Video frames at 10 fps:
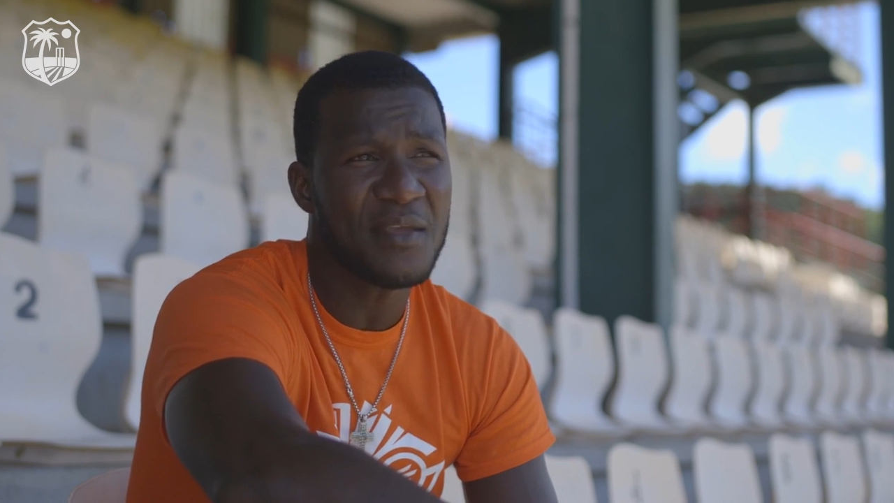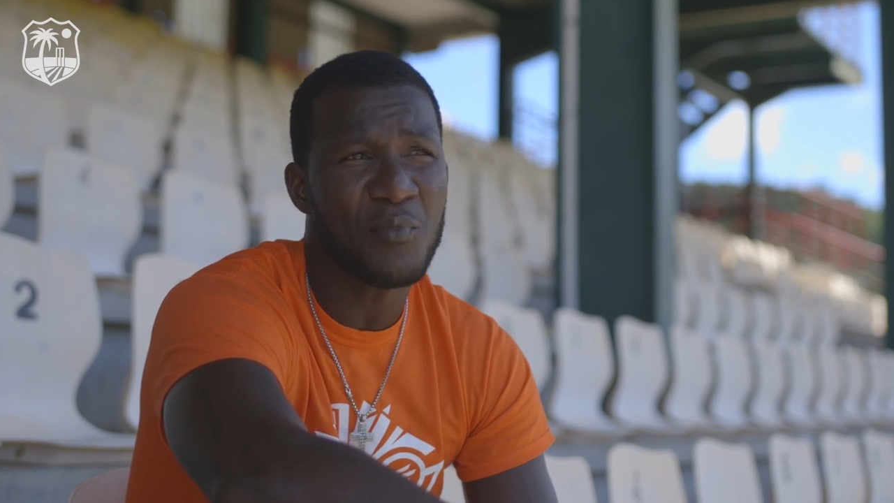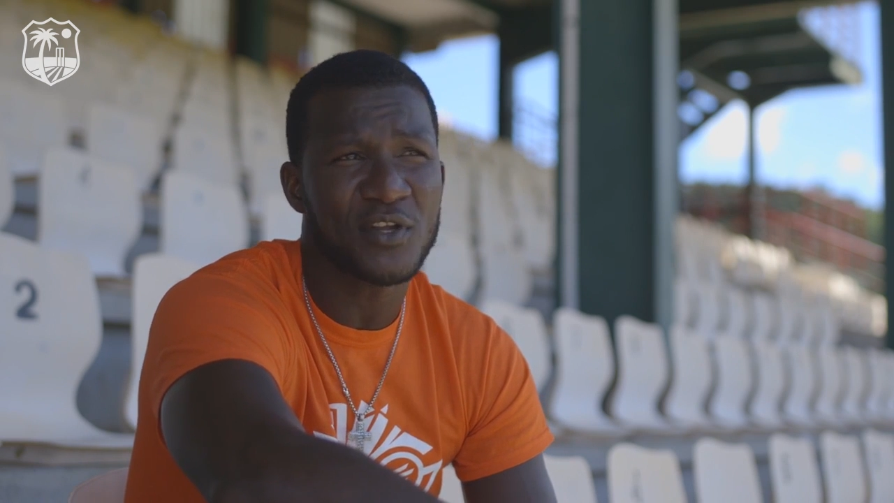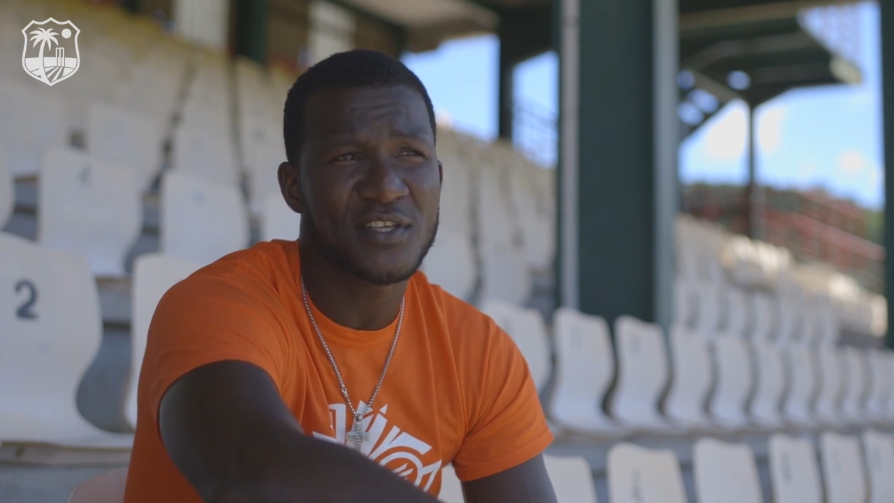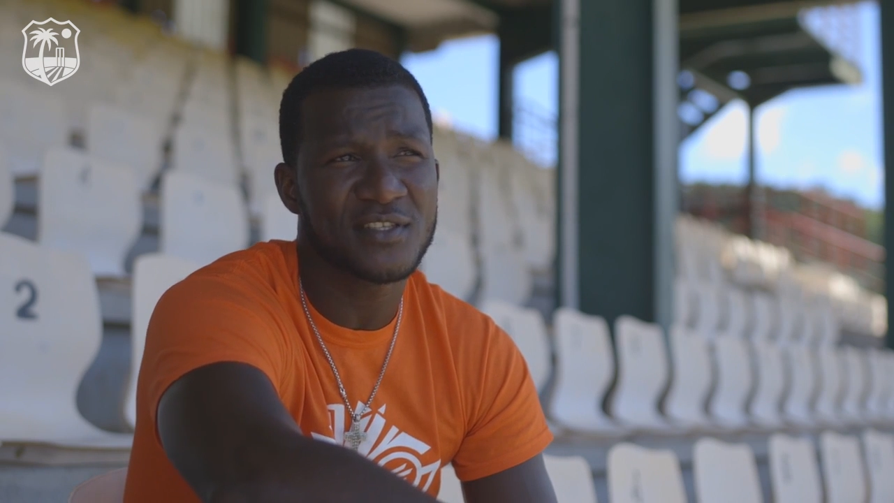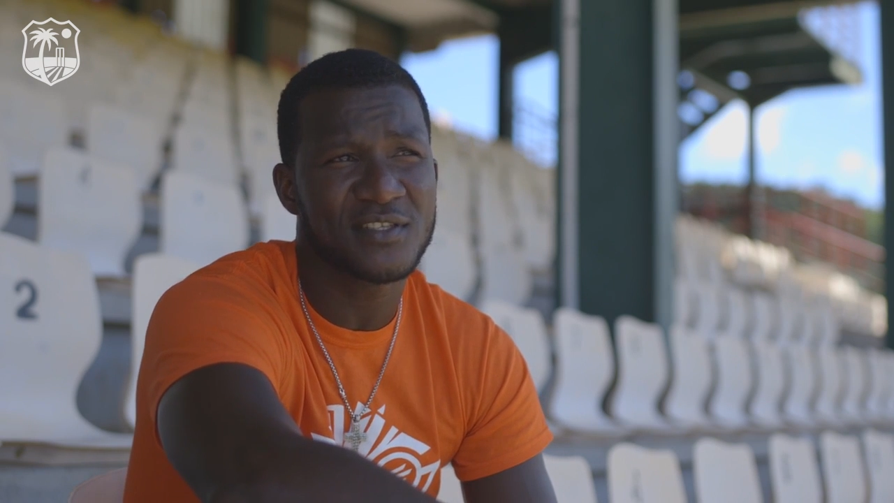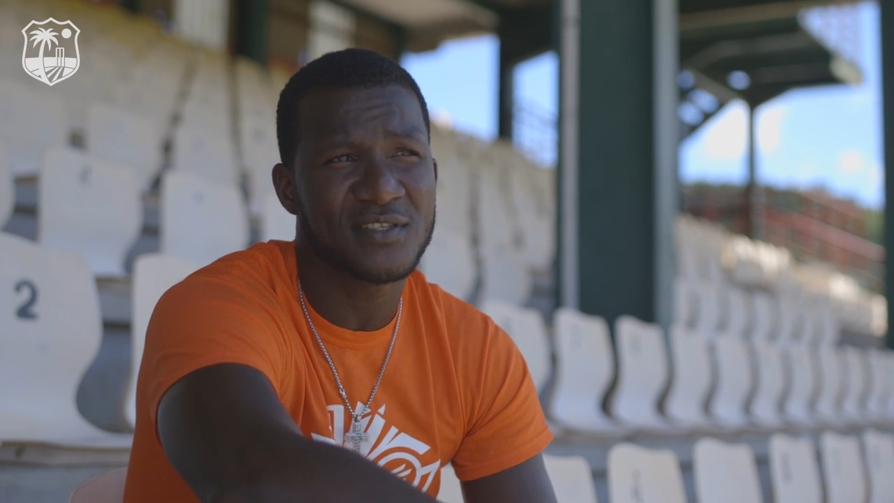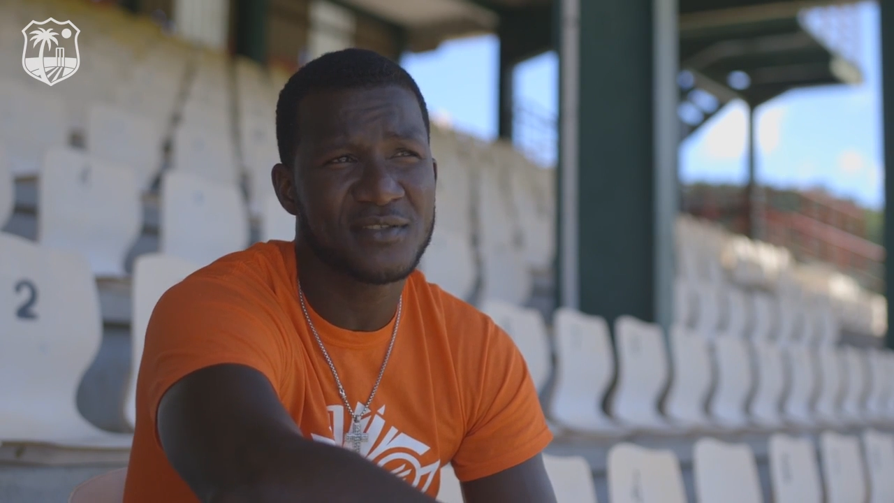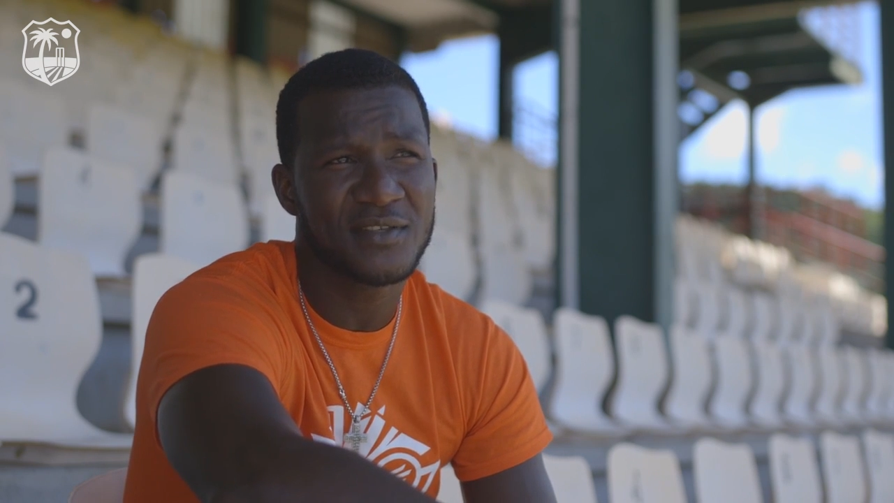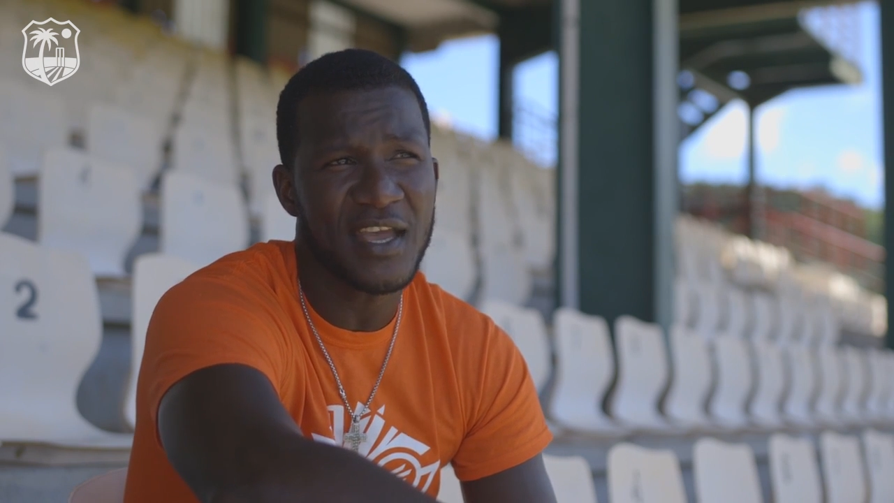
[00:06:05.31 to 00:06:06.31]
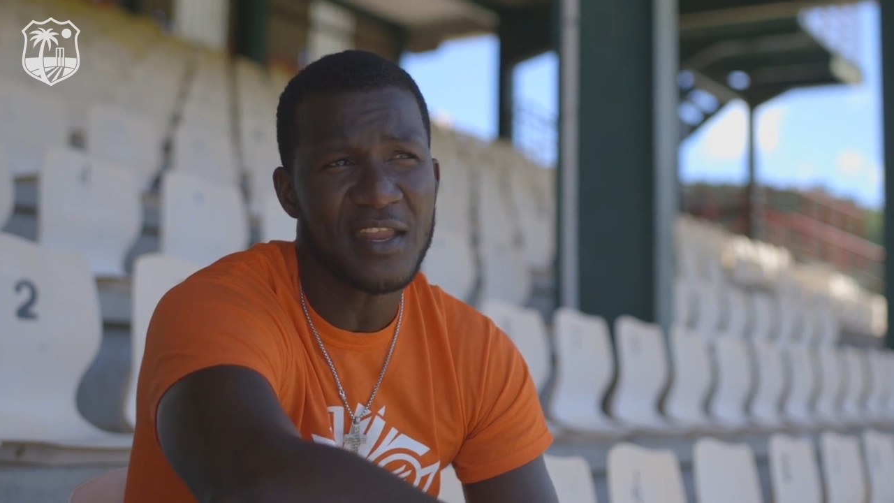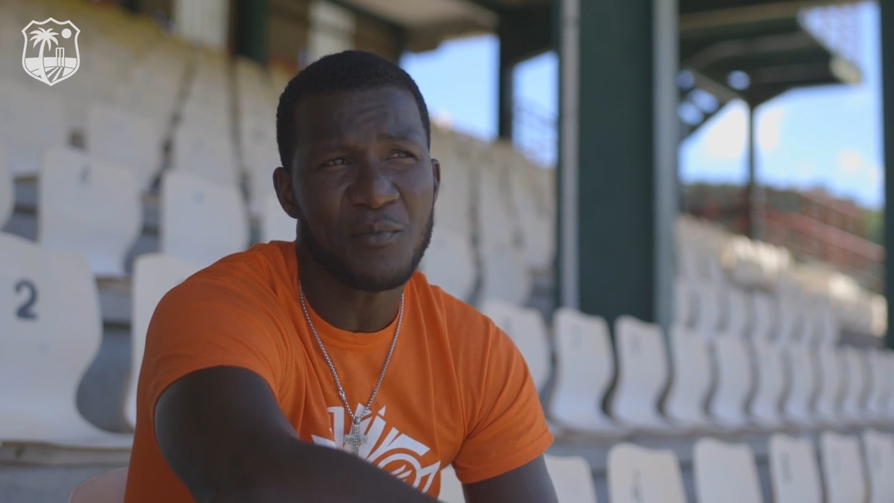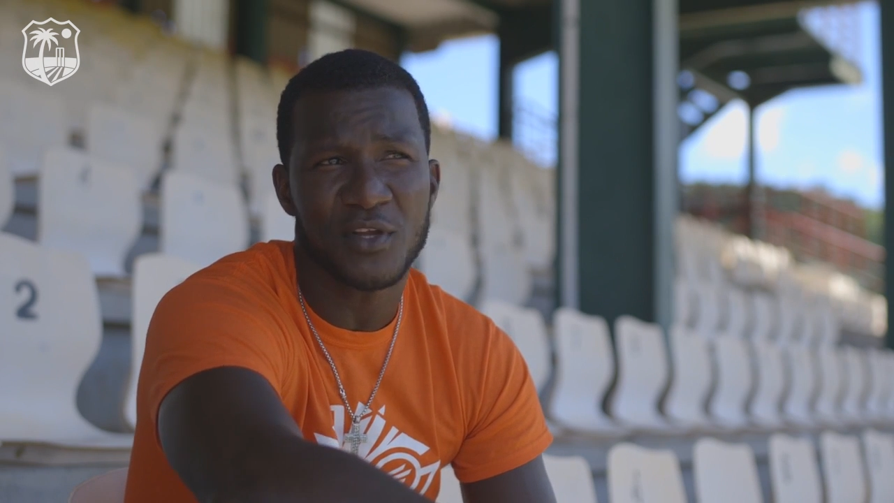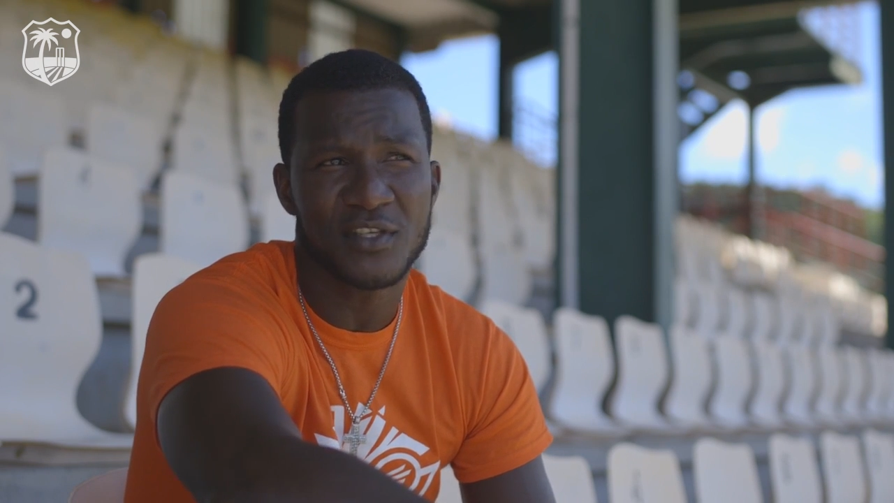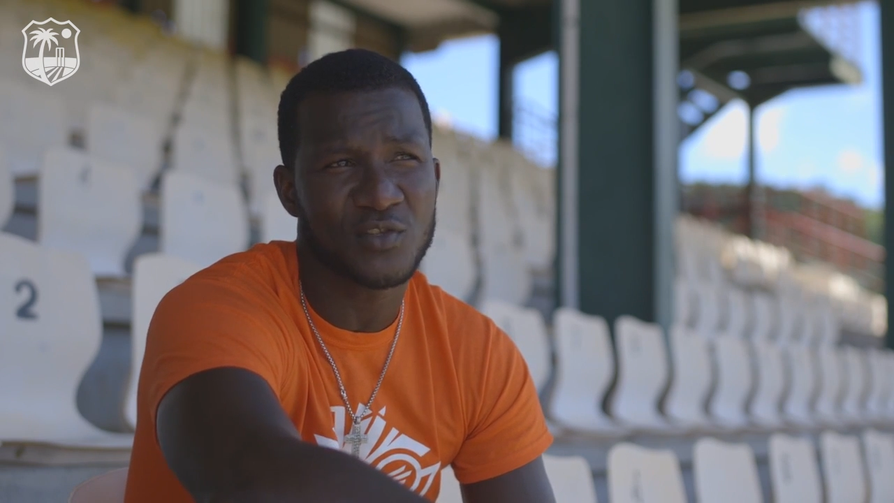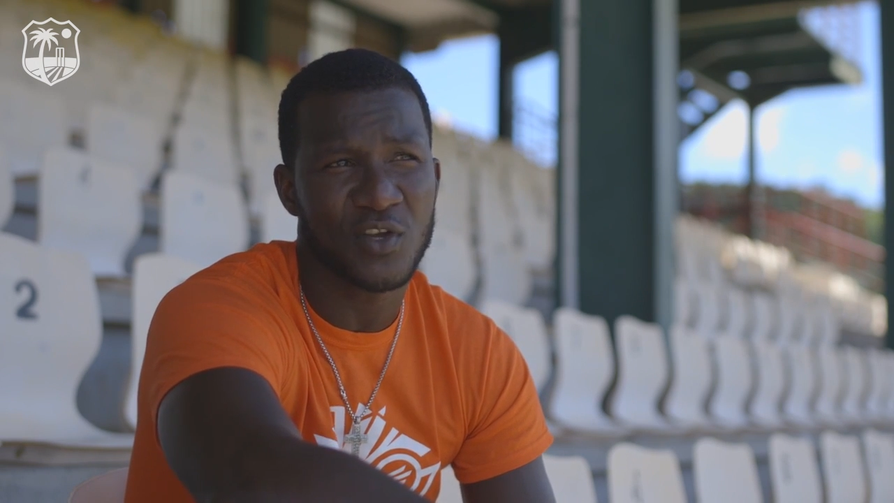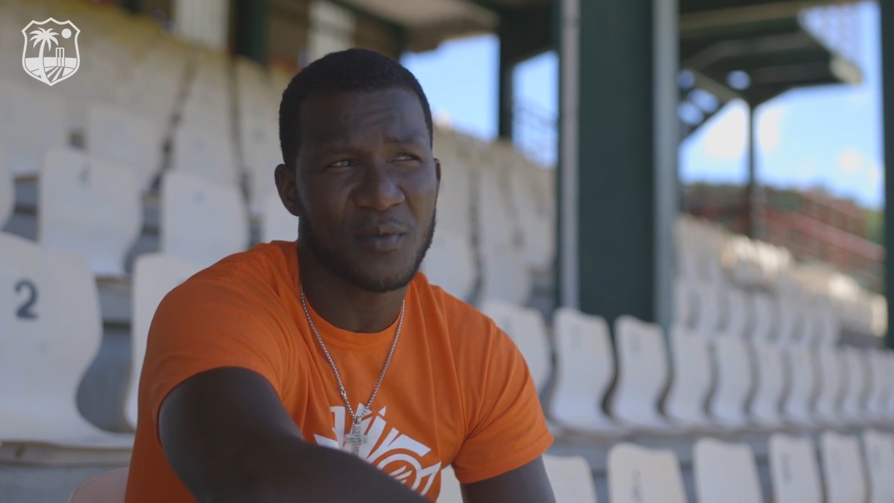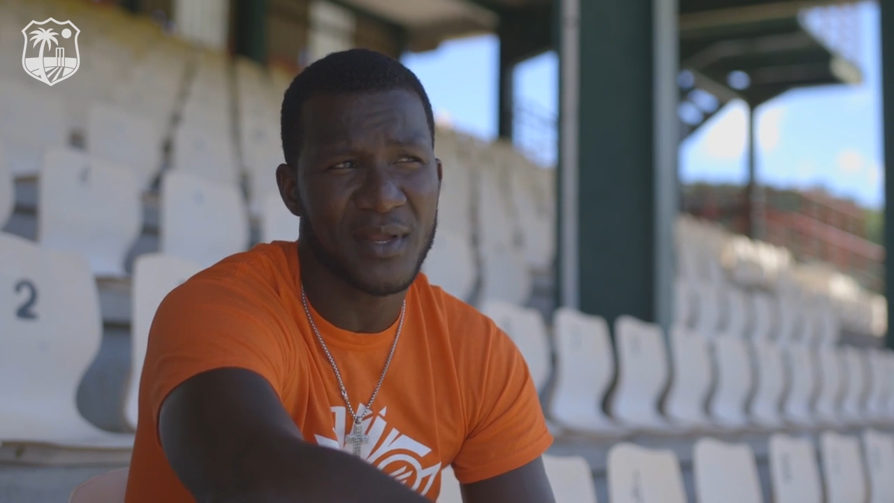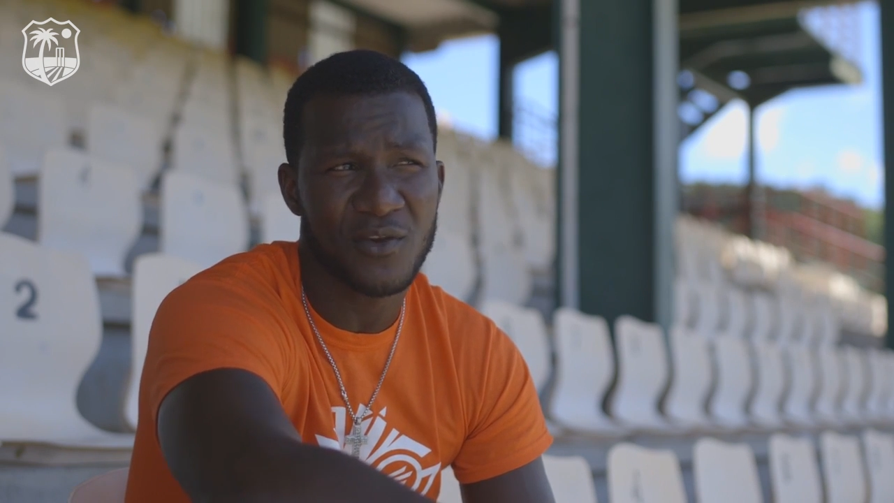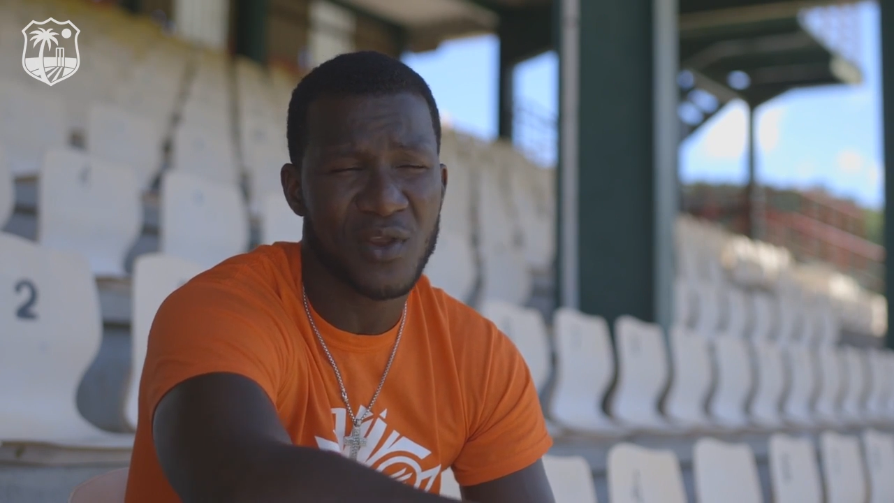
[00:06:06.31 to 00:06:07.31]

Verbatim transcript: anybody's tournament.